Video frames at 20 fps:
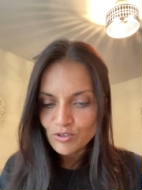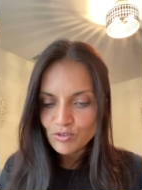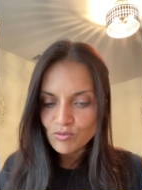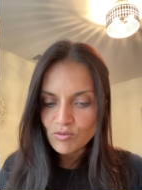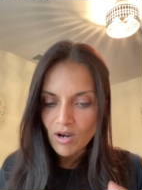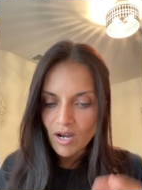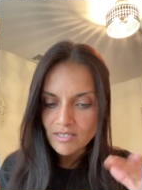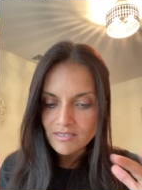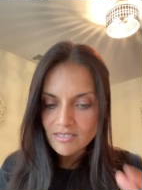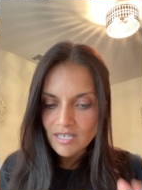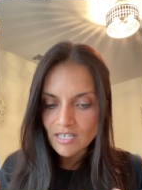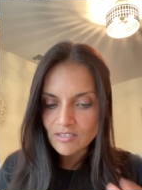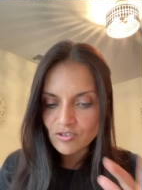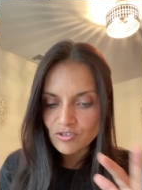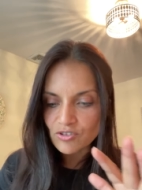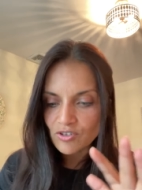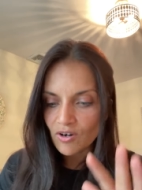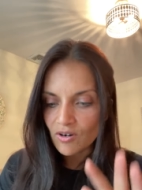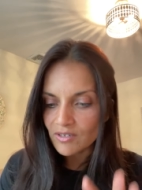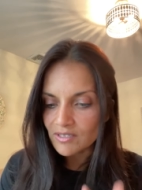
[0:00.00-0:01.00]
Through our
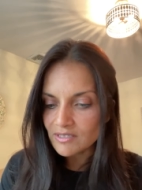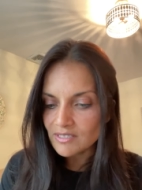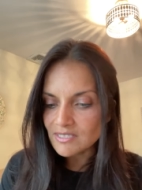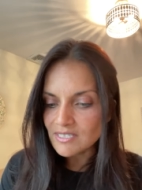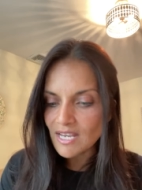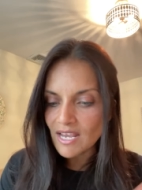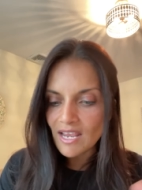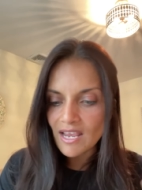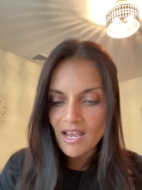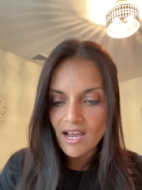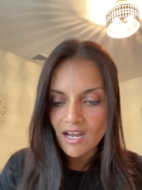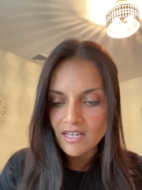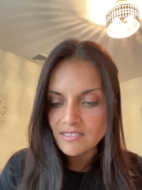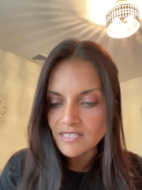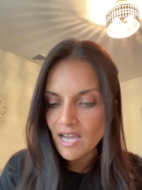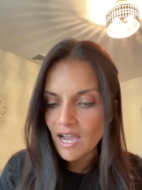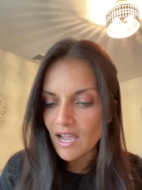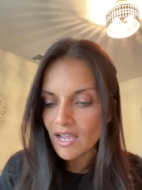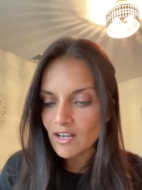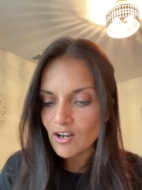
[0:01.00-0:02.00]
touch during the day,
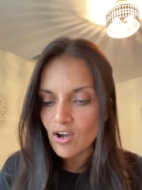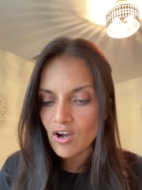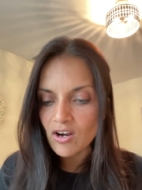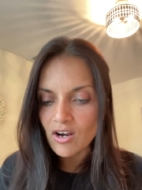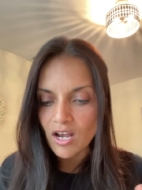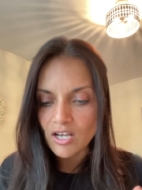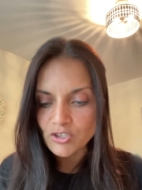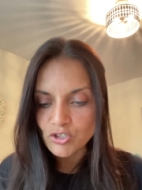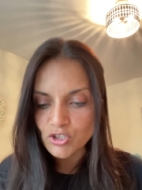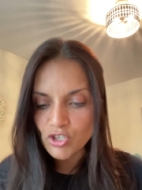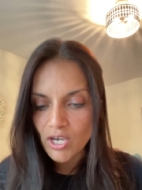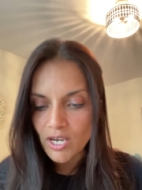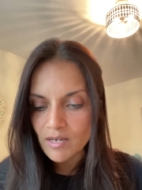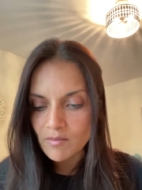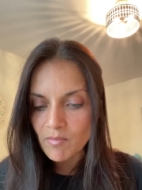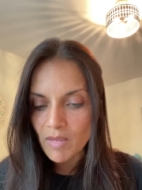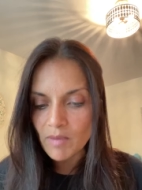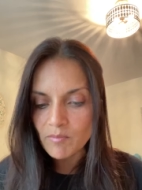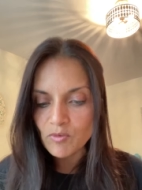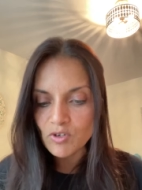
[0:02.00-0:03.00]
our dialogue, our
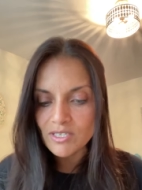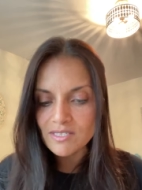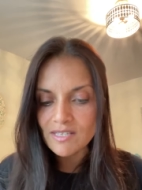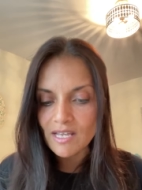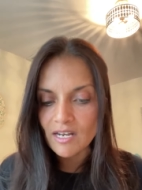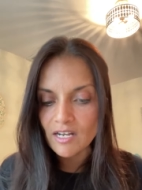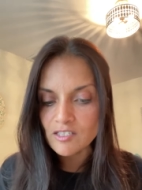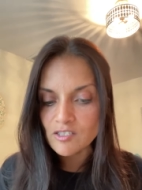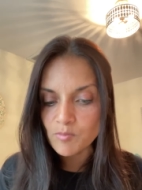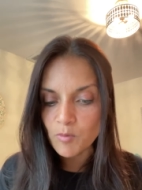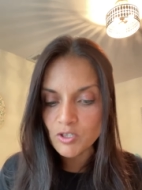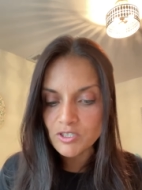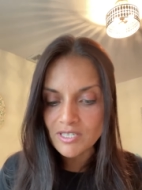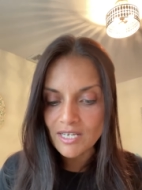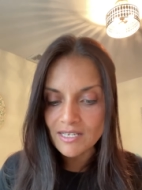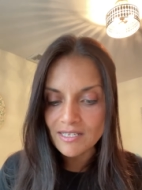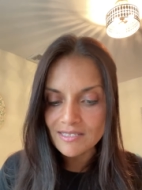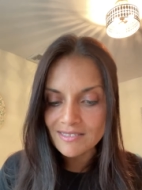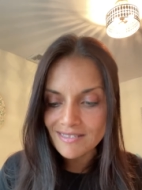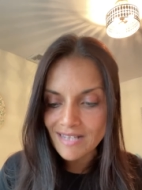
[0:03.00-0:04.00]
shared memories, and our
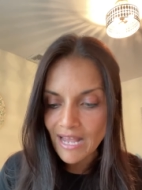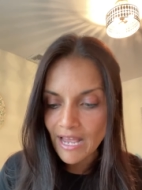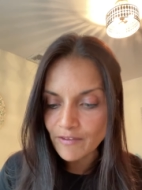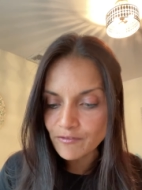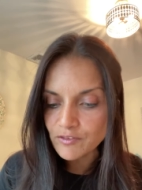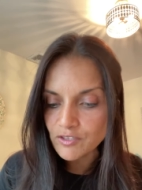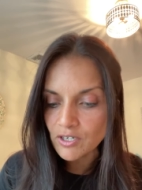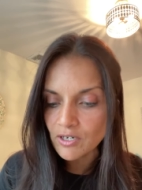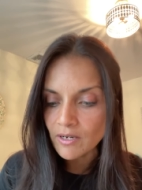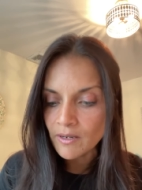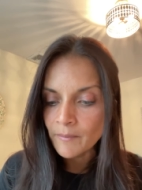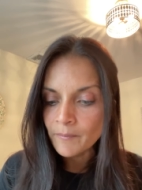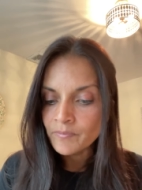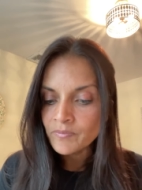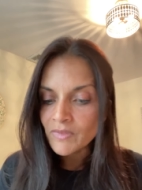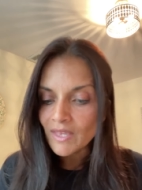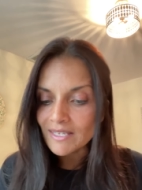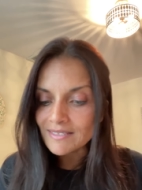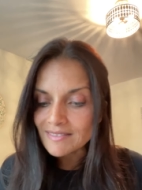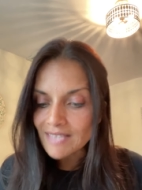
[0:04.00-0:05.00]
spontaneous laughter,
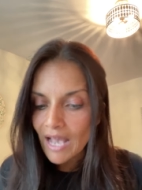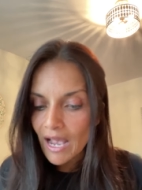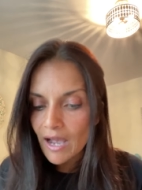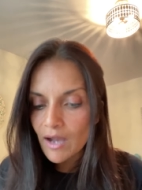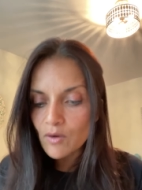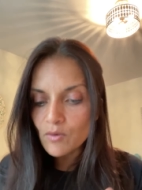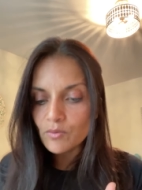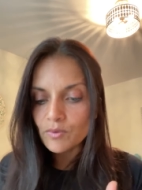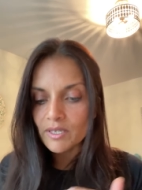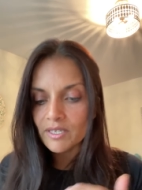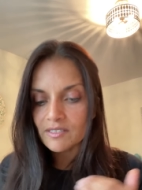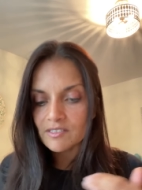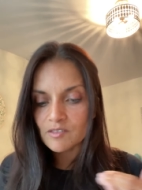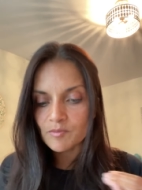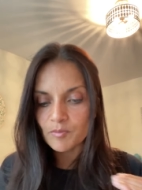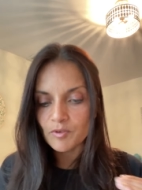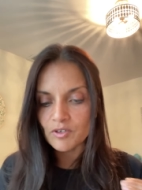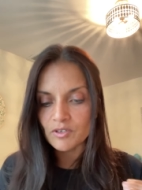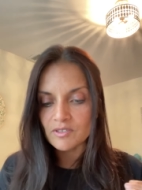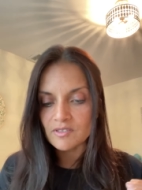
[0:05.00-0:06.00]
it's how we
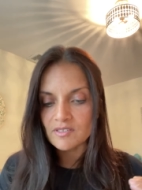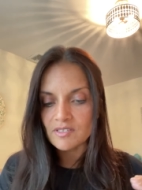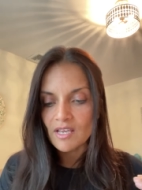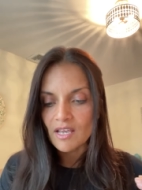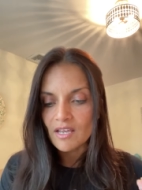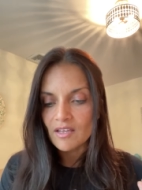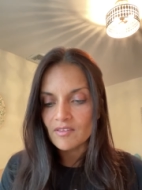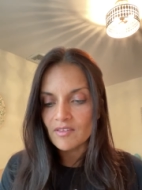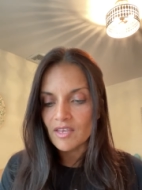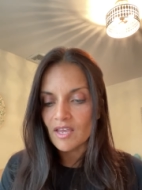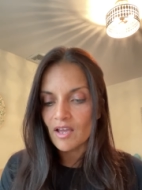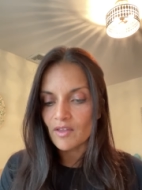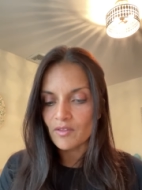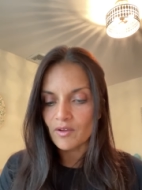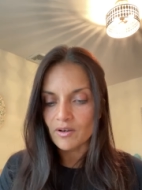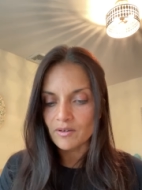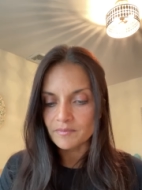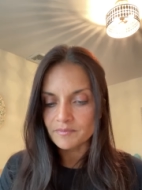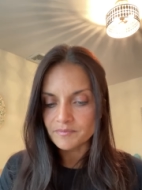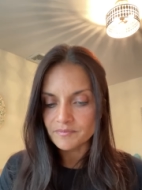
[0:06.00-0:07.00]
experience the
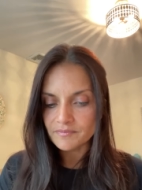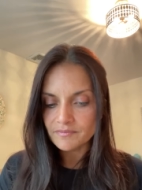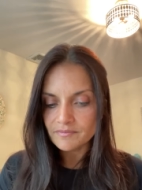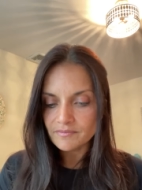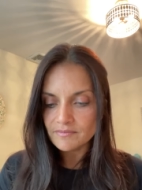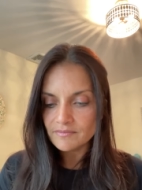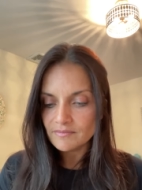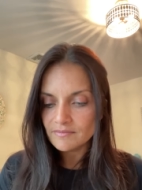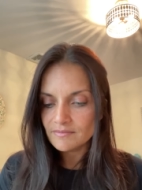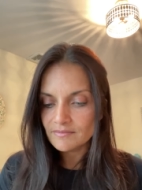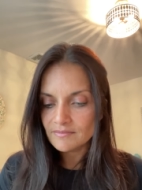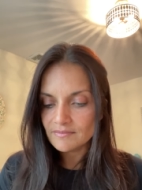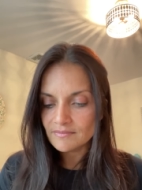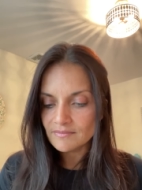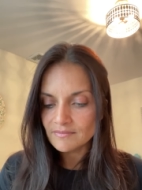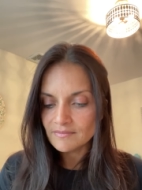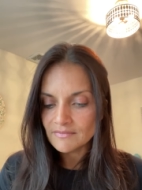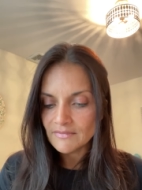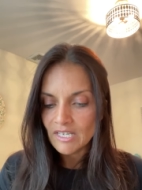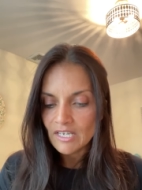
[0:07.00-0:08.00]
other.
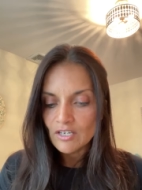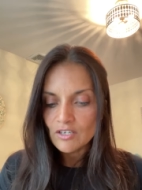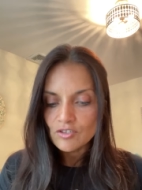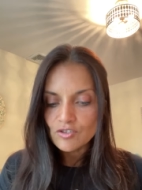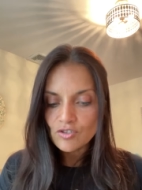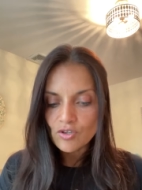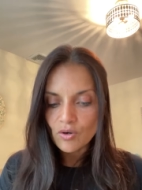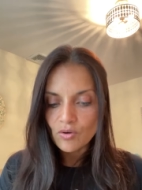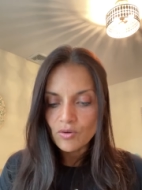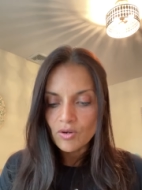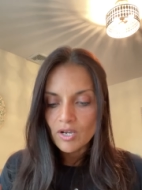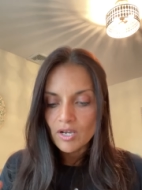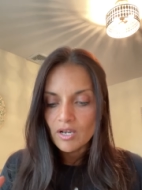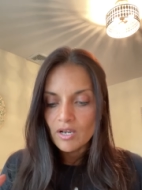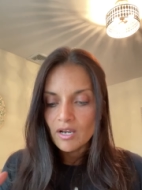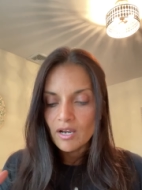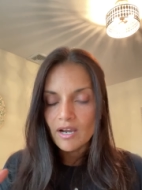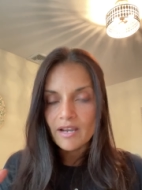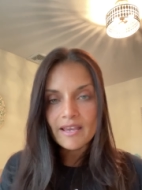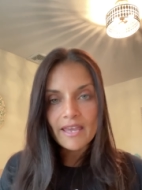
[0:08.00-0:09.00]
So,
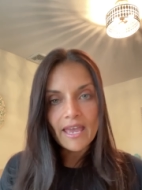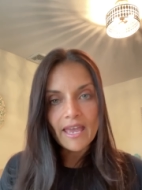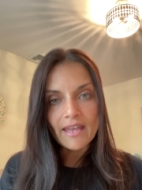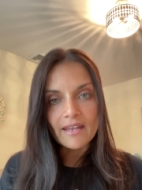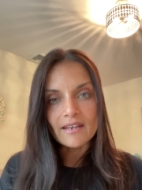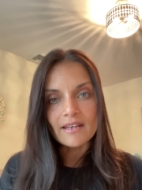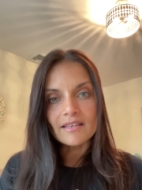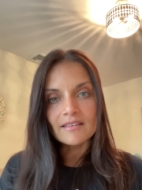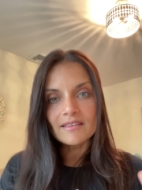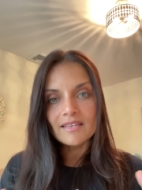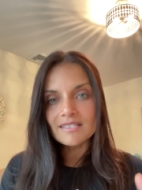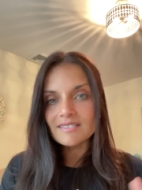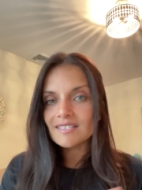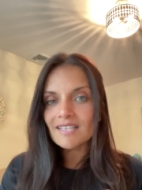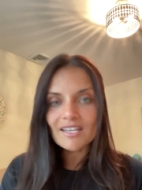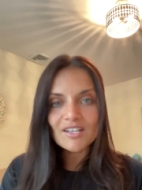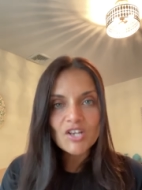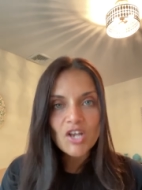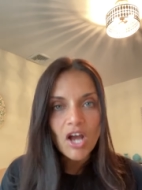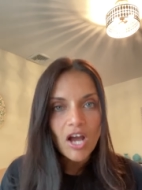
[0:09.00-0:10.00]
Again,
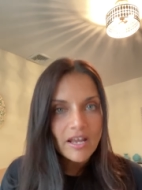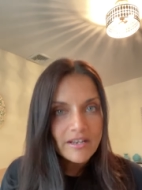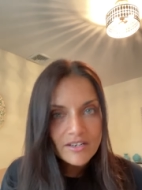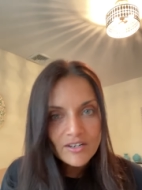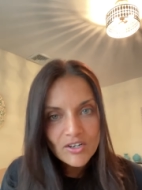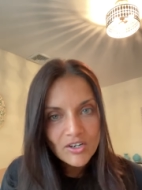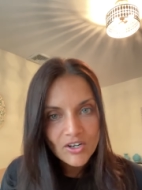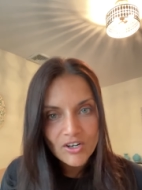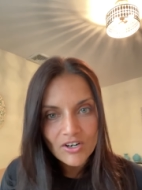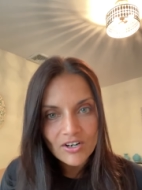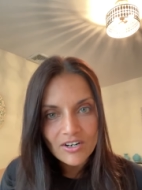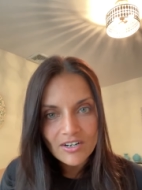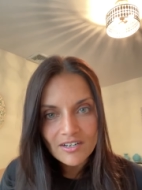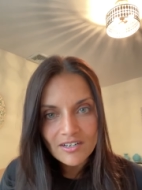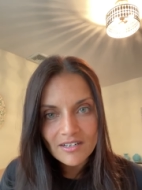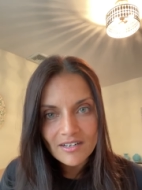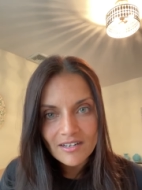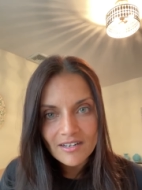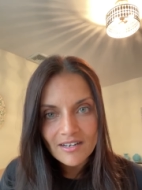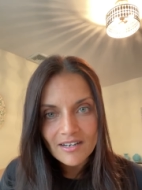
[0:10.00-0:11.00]
this cannot
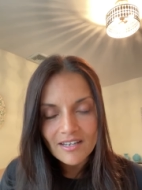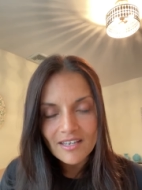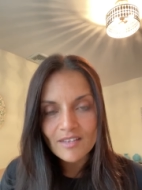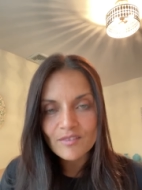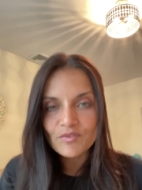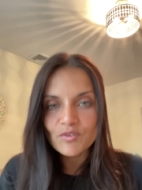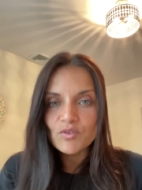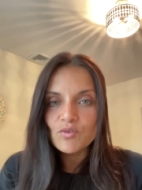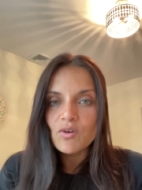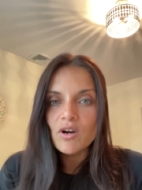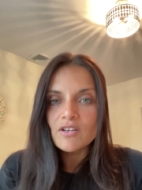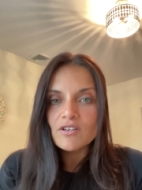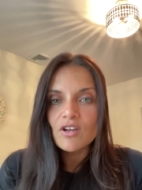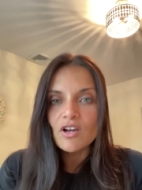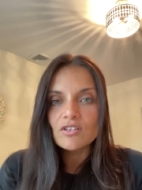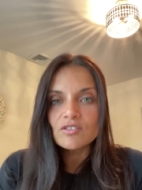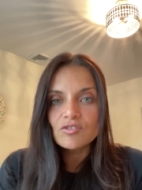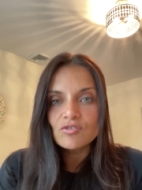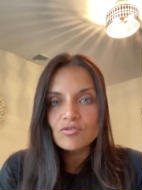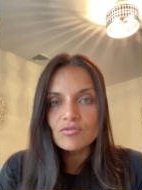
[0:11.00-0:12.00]
occur if you are
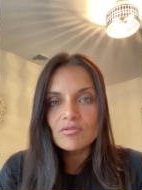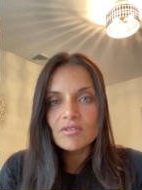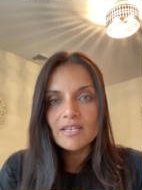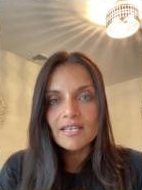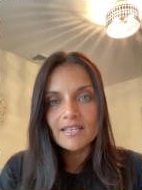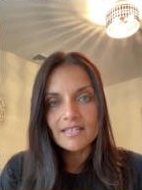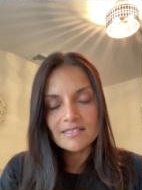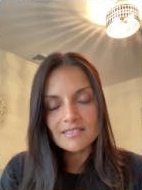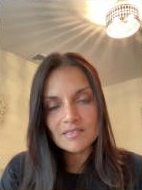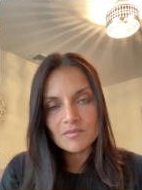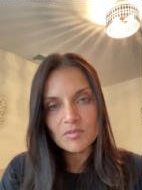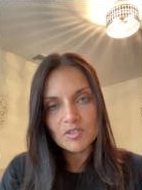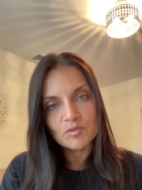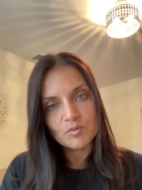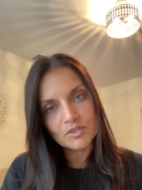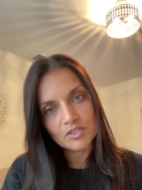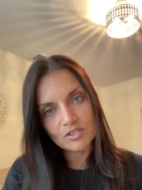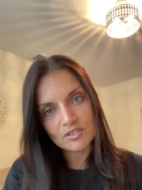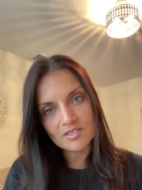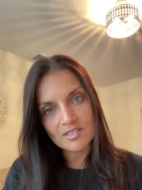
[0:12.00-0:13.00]
not truly
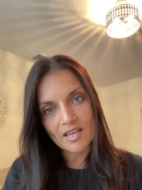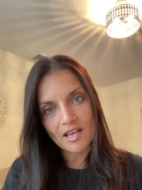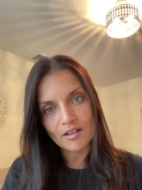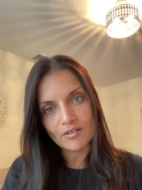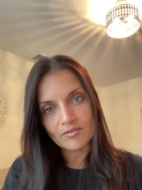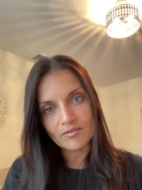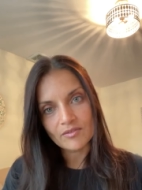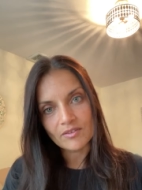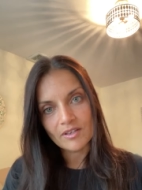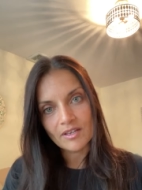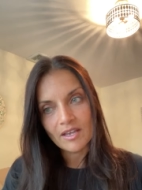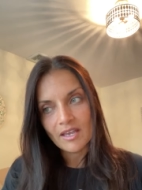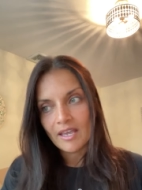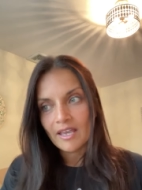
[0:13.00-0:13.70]
intimate with yourself.